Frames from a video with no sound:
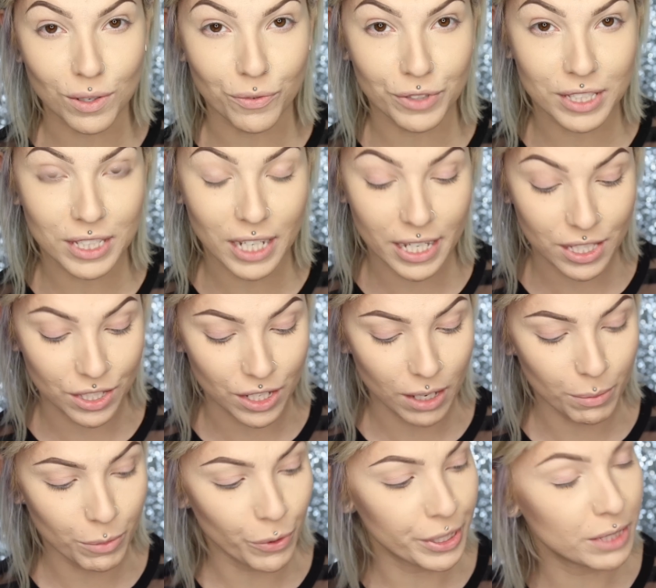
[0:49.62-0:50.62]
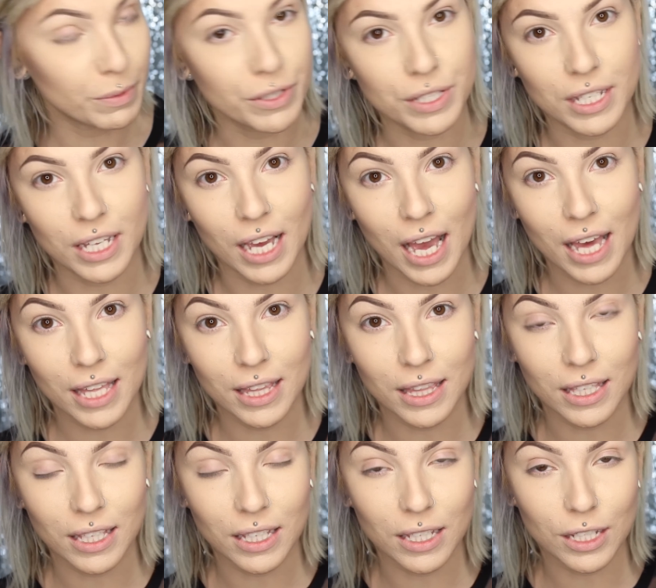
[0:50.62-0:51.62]
So for today's look, I'm going to be using
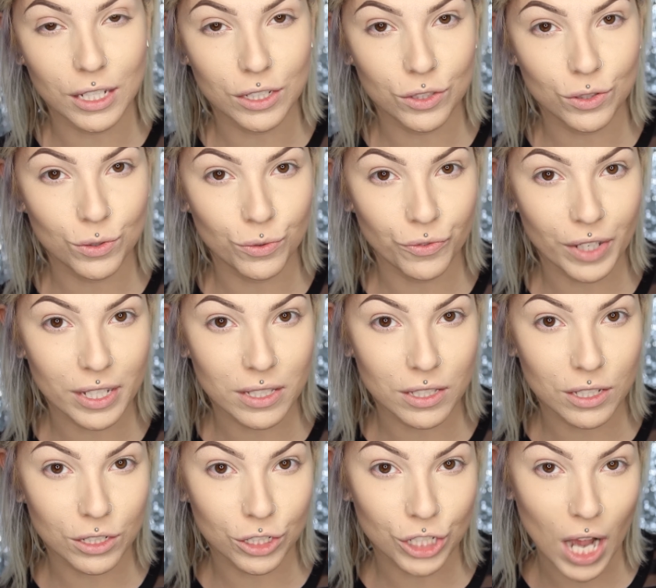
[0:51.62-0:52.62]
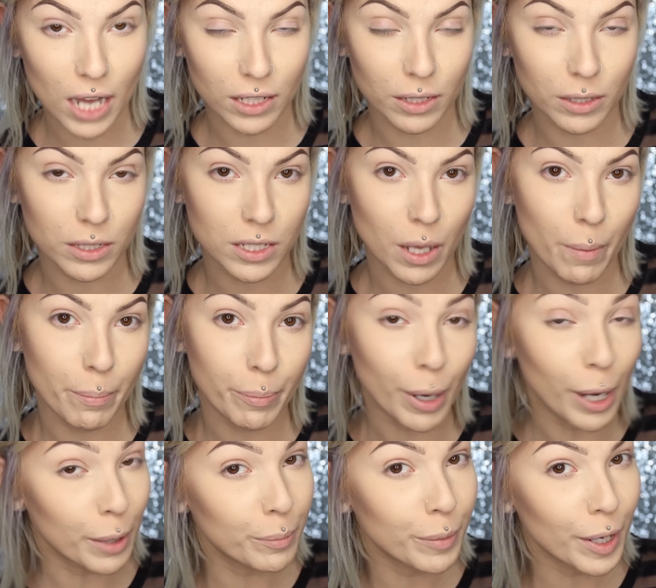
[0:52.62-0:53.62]
the Too Faced Chocolate
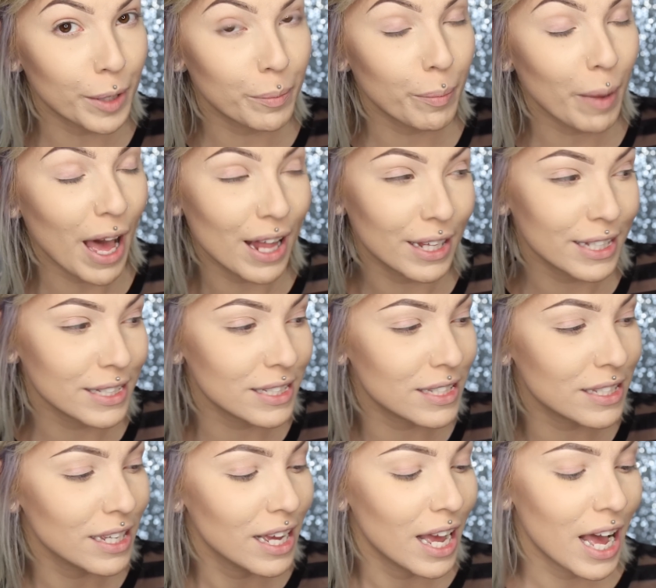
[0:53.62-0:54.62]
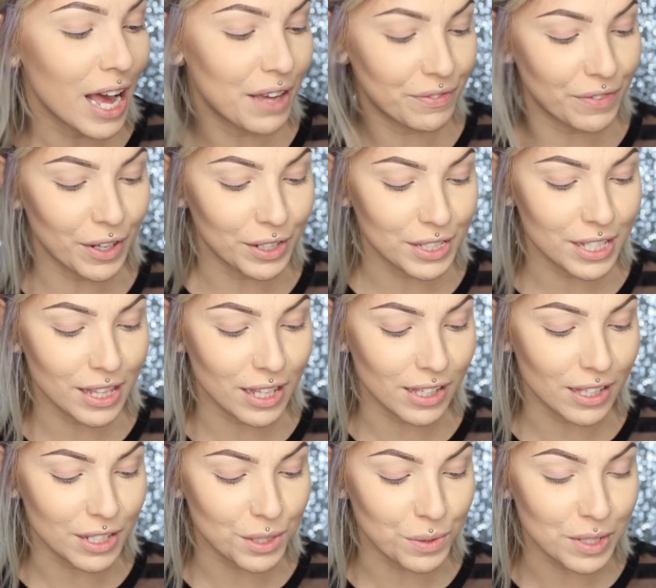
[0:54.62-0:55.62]
Bonbon bon palette. I felt
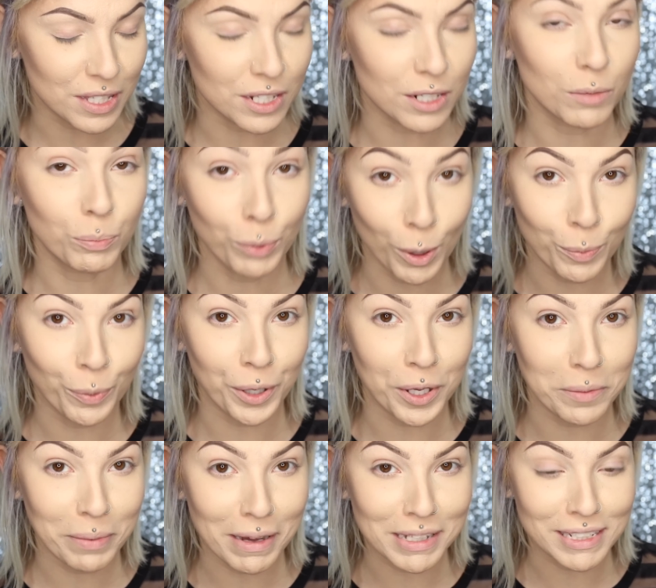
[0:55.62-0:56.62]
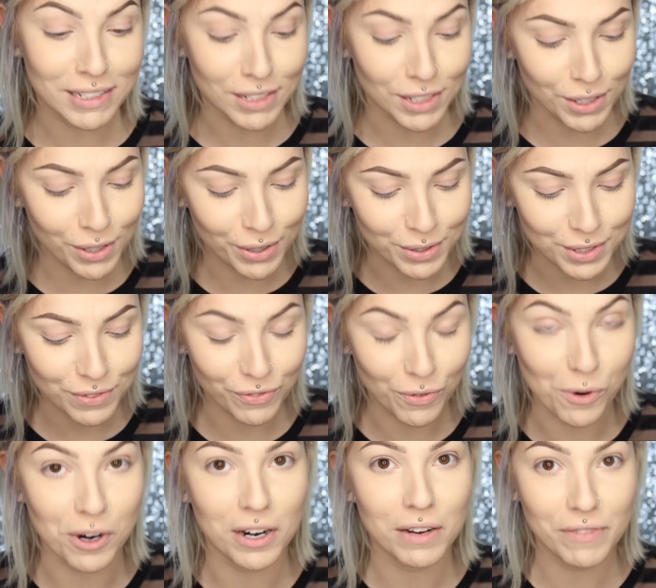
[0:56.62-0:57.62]
that this was an appropriate palette to use
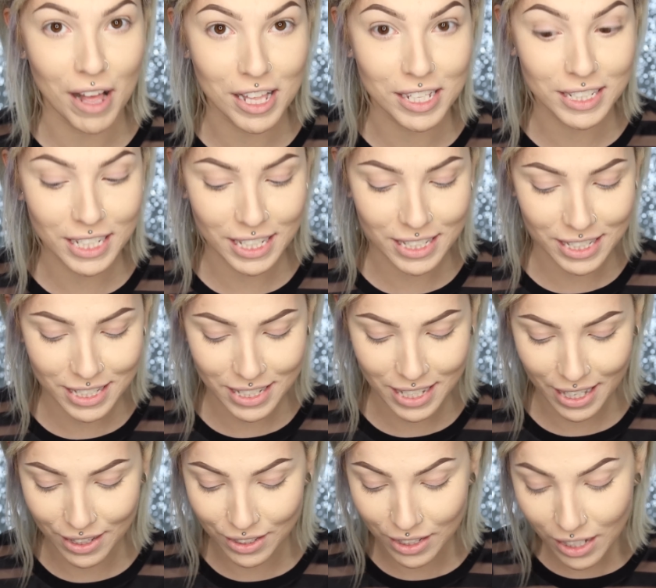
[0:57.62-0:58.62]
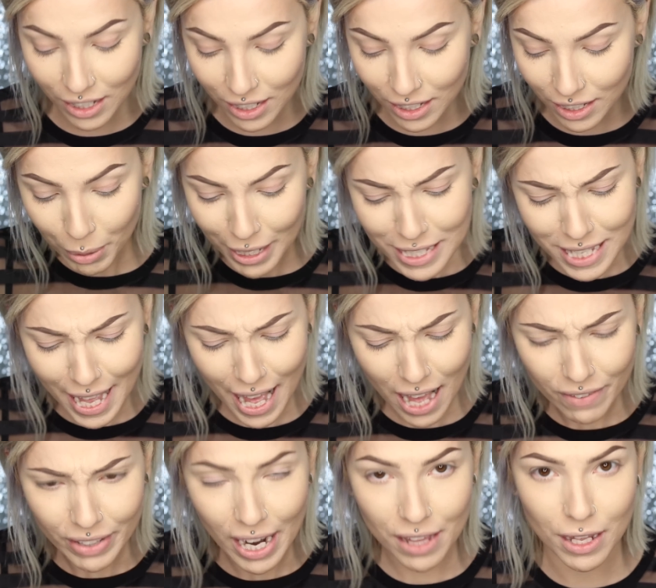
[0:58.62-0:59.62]
for a Valentine's Day look. Plus, I
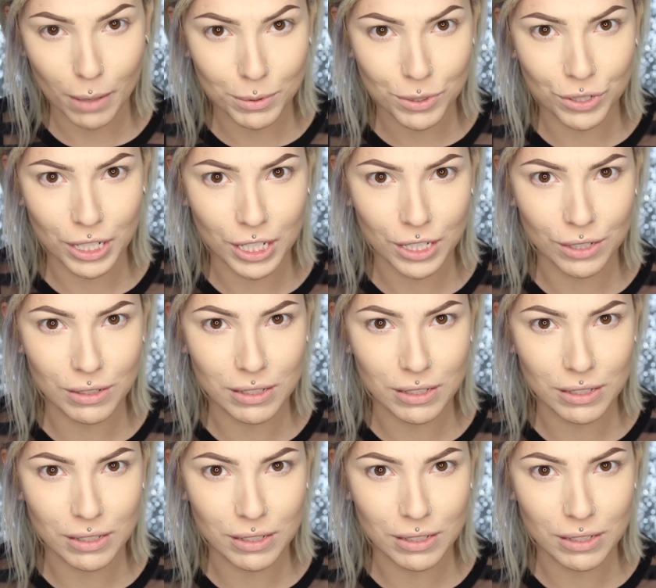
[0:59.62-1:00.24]
haven't had the opportunity to